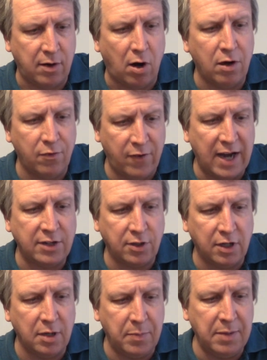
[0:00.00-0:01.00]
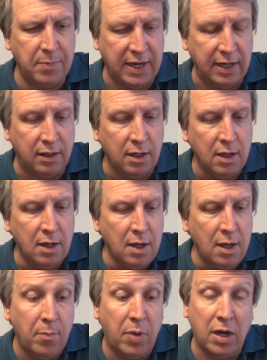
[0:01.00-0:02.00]
Artifacts are going to be big,
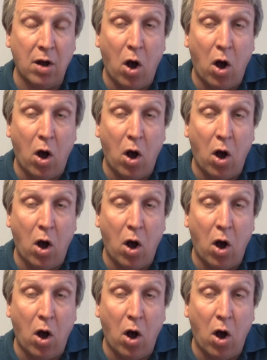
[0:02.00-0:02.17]
but